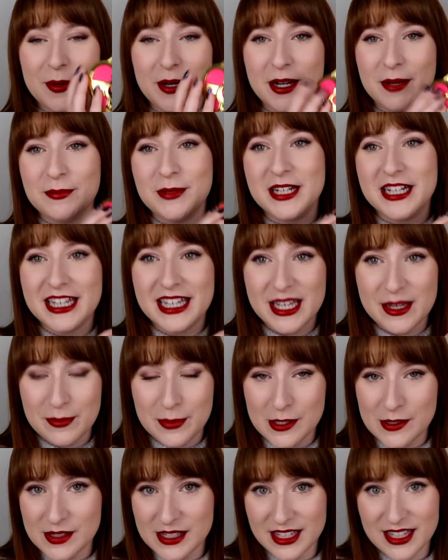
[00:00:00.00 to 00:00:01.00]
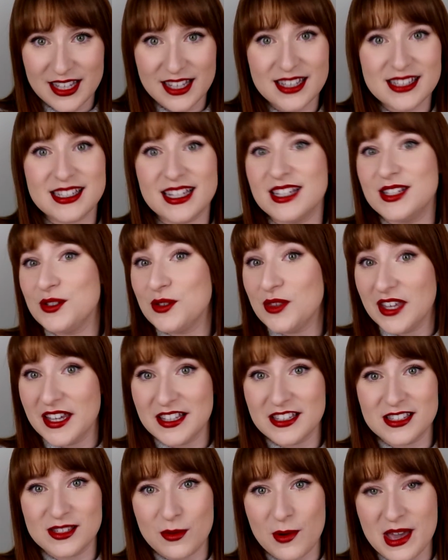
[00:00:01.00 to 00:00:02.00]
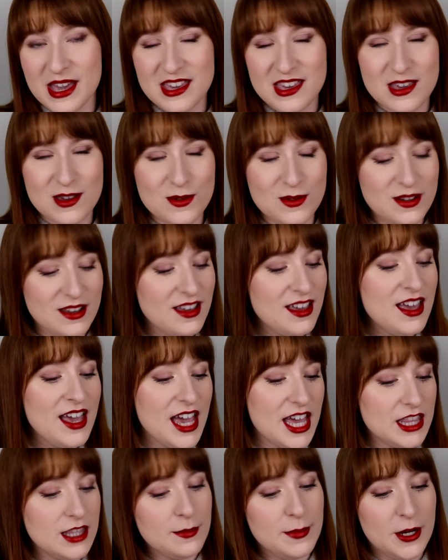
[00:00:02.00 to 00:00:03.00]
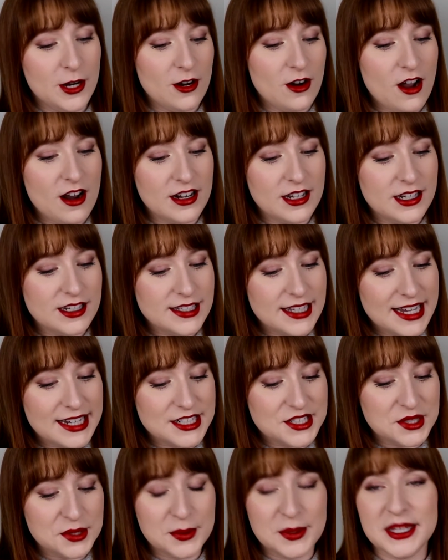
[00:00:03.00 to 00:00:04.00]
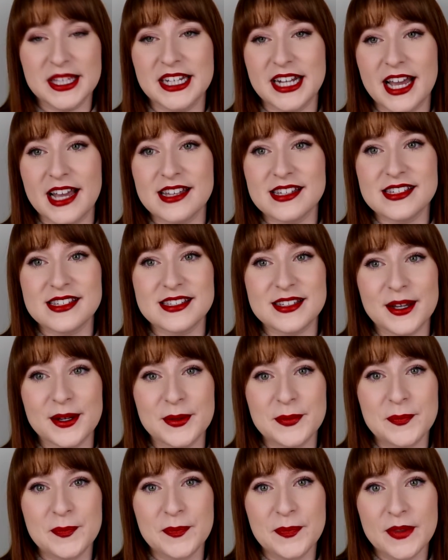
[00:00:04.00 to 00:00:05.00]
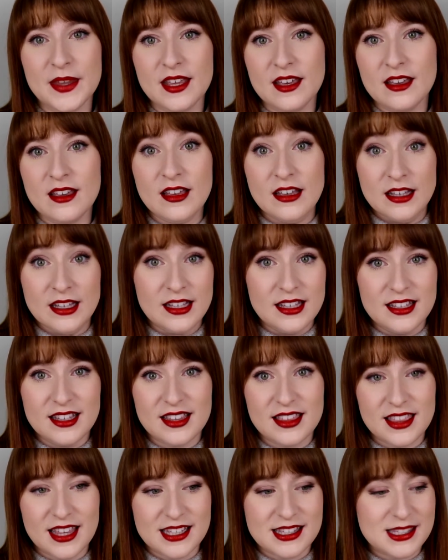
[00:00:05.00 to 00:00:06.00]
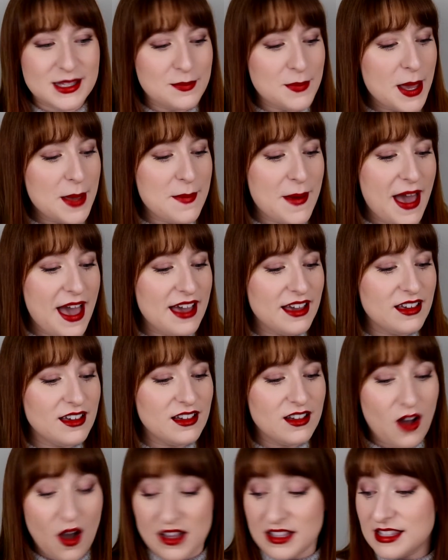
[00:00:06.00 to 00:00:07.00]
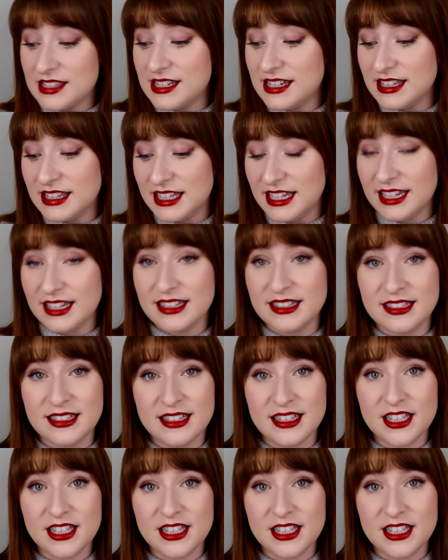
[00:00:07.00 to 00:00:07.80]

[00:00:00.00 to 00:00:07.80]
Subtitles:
but I'm gonna keep using it because I do think it's quite cute, and the mirror on it is actually really nice, so that's in my bag constantly.